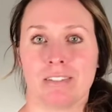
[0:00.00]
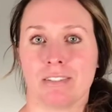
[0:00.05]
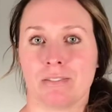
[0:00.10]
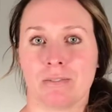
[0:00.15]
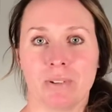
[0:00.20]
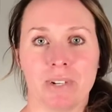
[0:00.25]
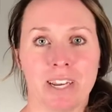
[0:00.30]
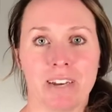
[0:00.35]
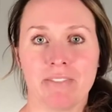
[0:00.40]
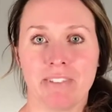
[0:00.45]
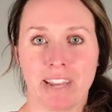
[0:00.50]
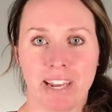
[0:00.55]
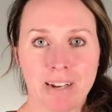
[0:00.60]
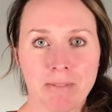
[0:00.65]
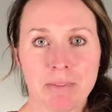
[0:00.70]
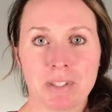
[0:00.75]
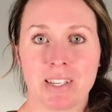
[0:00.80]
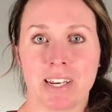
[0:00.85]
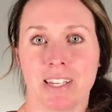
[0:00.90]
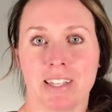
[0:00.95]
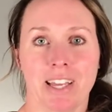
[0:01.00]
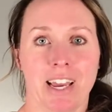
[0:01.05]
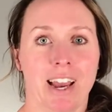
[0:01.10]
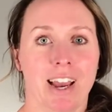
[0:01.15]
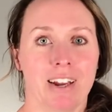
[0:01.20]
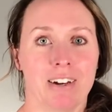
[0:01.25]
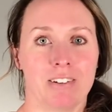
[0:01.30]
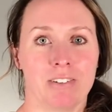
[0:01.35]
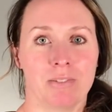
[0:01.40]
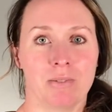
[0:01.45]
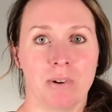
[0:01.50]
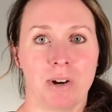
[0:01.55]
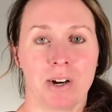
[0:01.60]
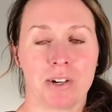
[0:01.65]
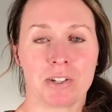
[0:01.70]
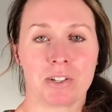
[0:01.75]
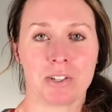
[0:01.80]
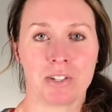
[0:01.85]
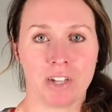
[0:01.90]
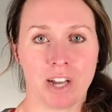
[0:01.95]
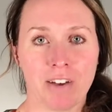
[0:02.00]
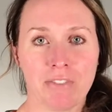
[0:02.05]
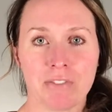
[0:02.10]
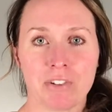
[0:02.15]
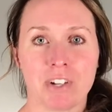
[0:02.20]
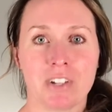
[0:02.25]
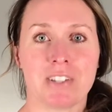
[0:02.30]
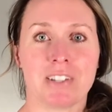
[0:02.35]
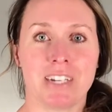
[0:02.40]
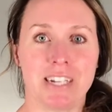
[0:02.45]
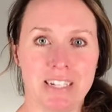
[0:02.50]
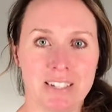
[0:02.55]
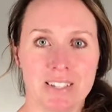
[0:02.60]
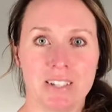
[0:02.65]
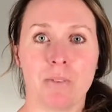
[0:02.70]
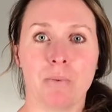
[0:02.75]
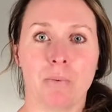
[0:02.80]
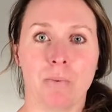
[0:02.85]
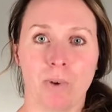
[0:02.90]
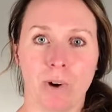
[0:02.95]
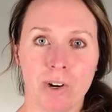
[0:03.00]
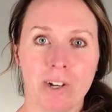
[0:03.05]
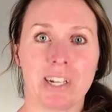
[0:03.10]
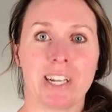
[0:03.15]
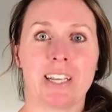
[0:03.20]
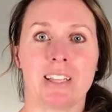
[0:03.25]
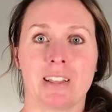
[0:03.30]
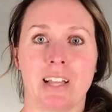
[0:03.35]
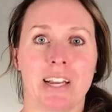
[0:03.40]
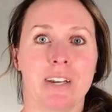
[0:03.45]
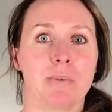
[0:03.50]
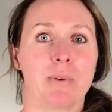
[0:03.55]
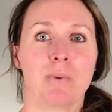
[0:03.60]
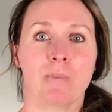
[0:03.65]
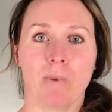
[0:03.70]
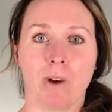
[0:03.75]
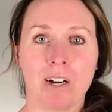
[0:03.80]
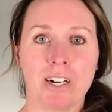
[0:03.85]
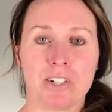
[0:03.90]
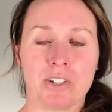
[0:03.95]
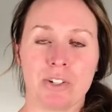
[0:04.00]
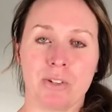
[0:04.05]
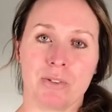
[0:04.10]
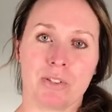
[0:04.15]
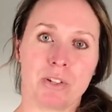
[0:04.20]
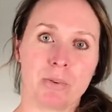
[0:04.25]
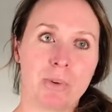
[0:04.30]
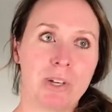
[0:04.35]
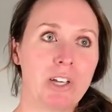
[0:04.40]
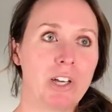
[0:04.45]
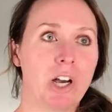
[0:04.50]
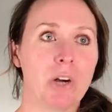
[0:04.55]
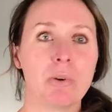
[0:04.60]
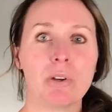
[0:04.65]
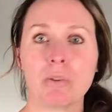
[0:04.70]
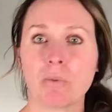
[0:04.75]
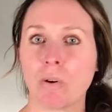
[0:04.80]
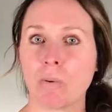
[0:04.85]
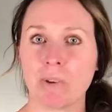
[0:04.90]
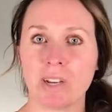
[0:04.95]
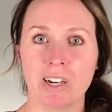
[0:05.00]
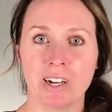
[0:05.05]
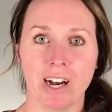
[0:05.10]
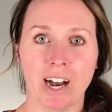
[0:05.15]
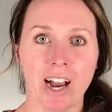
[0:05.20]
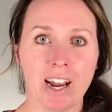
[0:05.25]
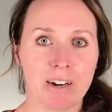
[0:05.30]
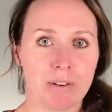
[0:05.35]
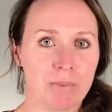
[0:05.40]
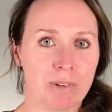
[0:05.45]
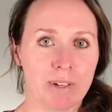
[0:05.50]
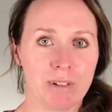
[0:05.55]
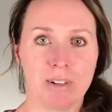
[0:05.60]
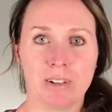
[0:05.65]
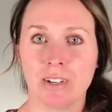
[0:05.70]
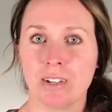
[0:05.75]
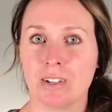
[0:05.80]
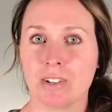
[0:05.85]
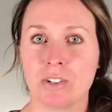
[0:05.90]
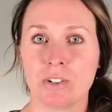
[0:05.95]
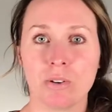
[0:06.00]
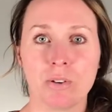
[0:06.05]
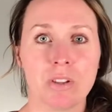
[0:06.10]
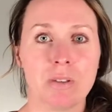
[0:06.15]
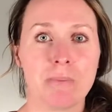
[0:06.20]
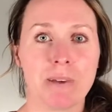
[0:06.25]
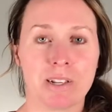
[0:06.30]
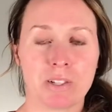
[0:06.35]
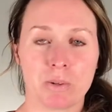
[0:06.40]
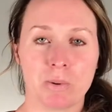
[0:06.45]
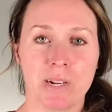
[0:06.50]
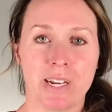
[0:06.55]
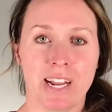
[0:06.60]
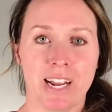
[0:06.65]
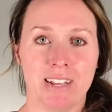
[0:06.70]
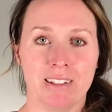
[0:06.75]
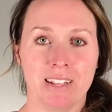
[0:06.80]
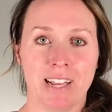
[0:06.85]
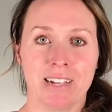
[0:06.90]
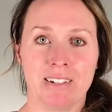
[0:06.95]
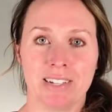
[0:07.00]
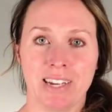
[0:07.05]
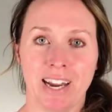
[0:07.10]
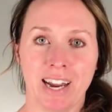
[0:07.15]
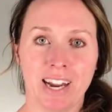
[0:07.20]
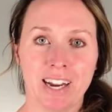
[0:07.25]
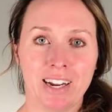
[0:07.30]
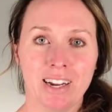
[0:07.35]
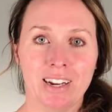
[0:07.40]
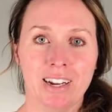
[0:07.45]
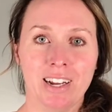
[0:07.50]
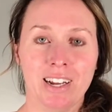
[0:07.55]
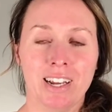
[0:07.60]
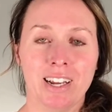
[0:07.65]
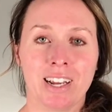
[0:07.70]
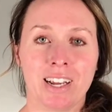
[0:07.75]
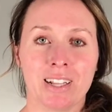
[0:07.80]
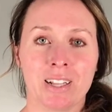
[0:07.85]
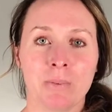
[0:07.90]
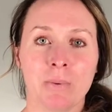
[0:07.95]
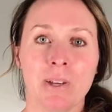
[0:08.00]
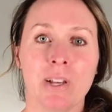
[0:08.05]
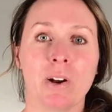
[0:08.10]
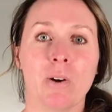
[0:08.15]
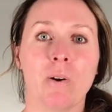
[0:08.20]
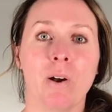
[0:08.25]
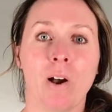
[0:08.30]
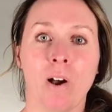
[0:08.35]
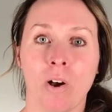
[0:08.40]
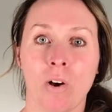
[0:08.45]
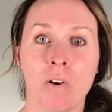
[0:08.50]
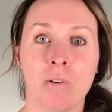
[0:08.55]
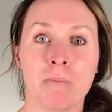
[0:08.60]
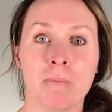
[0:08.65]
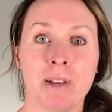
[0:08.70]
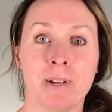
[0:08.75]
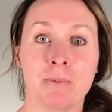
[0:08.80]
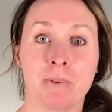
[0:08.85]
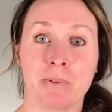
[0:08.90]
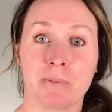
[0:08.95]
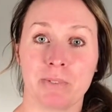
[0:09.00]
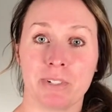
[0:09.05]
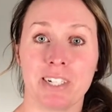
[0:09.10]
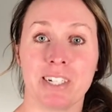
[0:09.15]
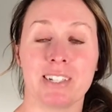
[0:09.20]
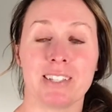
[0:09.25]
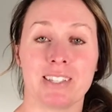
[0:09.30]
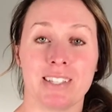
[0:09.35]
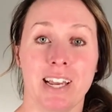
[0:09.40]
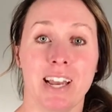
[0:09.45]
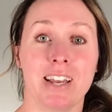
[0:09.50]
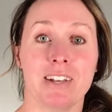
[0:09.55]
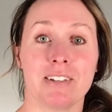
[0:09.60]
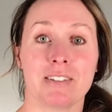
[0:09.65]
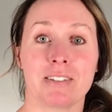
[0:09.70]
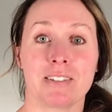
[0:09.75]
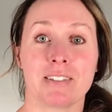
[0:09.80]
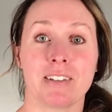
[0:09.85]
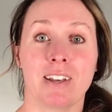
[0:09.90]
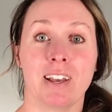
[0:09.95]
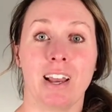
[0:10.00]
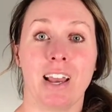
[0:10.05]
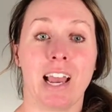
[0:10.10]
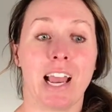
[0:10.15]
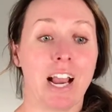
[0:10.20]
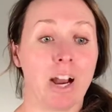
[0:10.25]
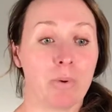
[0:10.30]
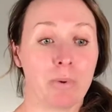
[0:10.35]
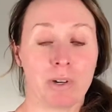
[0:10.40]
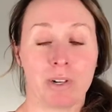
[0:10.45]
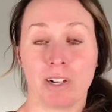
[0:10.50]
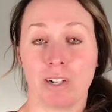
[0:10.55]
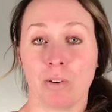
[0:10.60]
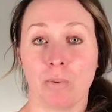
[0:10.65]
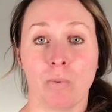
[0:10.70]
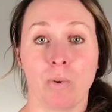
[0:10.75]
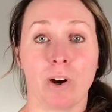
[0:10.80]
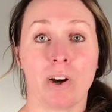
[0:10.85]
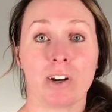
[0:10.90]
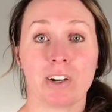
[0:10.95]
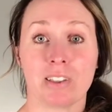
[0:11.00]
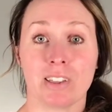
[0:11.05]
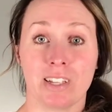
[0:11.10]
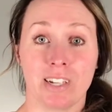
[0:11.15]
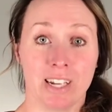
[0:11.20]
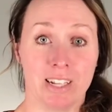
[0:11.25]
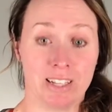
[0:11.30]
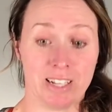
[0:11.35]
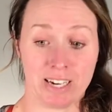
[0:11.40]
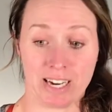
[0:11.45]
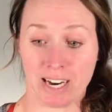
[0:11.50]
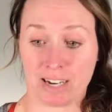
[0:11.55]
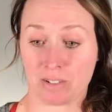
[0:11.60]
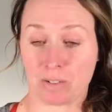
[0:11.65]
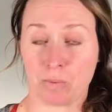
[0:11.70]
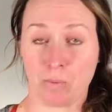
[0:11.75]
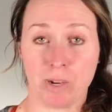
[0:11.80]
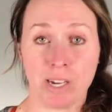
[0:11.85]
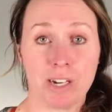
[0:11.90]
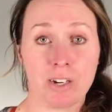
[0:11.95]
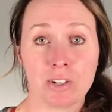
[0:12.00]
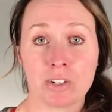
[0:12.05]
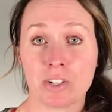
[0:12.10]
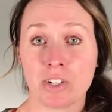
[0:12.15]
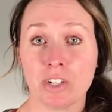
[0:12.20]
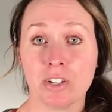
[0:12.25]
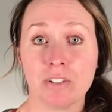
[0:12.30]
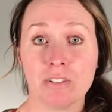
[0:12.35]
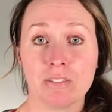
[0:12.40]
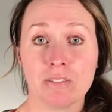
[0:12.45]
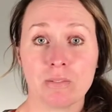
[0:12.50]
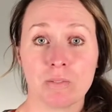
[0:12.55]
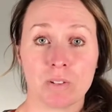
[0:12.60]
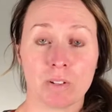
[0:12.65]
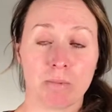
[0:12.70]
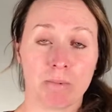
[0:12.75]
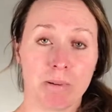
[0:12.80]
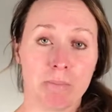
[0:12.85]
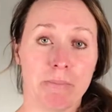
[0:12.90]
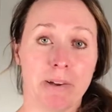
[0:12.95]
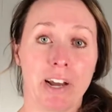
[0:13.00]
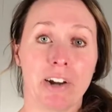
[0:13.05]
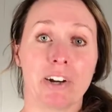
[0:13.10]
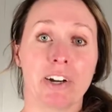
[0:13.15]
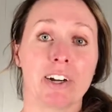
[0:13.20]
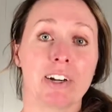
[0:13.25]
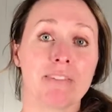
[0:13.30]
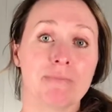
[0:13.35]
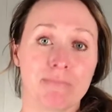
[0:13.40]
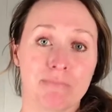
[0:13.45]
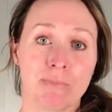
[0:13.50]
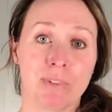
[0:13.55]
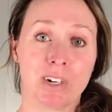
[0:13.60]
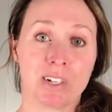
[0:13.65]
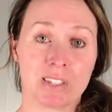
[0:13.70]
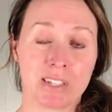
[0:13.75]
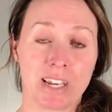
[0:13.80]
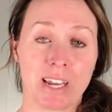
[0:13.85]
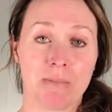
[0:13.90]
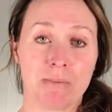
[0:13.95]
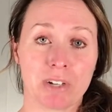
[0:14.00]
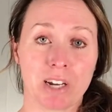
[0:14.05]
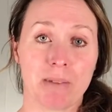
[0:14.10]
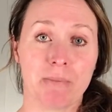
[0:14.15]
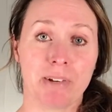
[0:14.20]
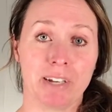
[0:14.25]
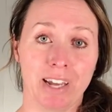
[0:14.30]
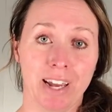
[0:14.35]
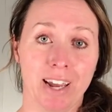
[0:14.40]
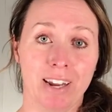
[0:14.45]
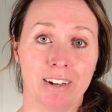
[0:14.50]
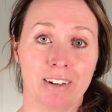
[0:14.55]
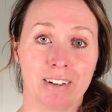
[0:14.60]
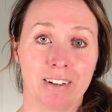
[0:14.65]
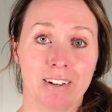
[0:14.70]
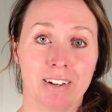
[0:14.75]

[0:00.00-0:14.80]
We have games like that where our stuff just isn't working like we want it to. So we go with what we got and we do the best we can that day. And then we go home and we reassess how we're going to work in the next week or two to be better when it's game time again.